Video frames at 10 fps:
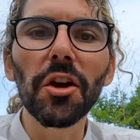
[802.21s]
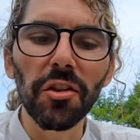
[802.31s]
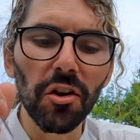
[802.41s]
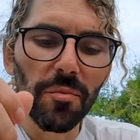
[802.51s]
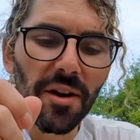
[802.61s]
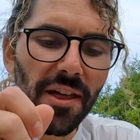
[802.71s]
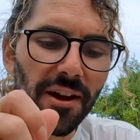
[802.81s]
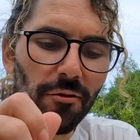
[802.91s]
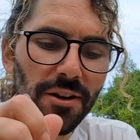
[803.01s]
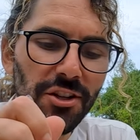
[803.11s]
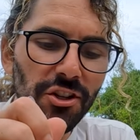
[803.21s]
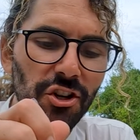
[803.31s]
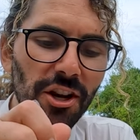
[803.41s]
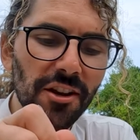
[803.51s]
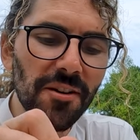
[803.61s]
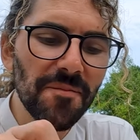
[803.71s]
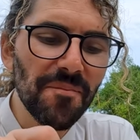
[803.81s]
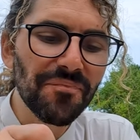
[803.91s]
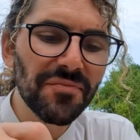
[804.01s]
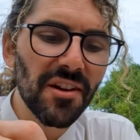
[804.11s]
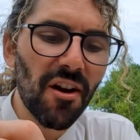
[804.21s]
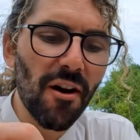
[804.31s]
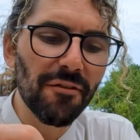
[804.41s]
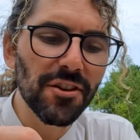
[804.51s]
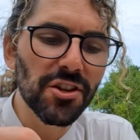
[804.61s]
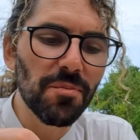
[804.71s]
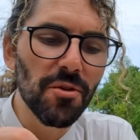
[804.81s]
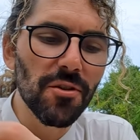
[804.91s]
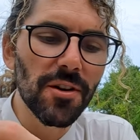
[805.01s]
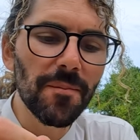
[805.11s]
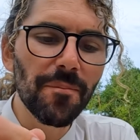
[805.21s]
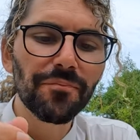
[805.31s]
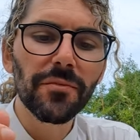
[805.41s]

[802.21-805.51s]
lick a little bit of that greasy chicken off the spoon.